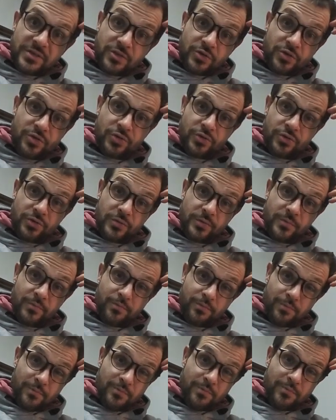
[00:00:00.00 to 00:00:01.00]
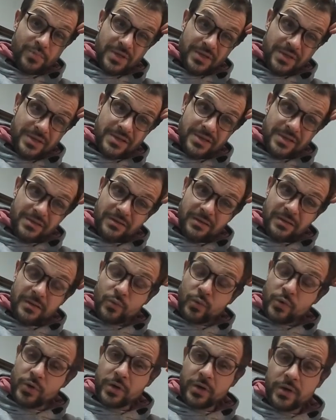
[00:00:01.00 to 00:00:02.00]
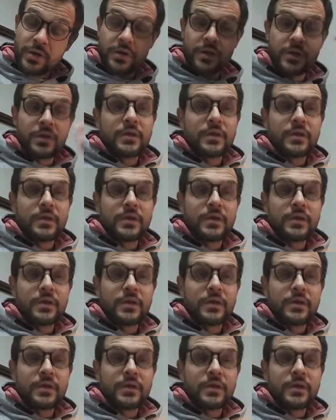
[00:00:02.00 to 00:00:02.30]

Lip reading: too busy at work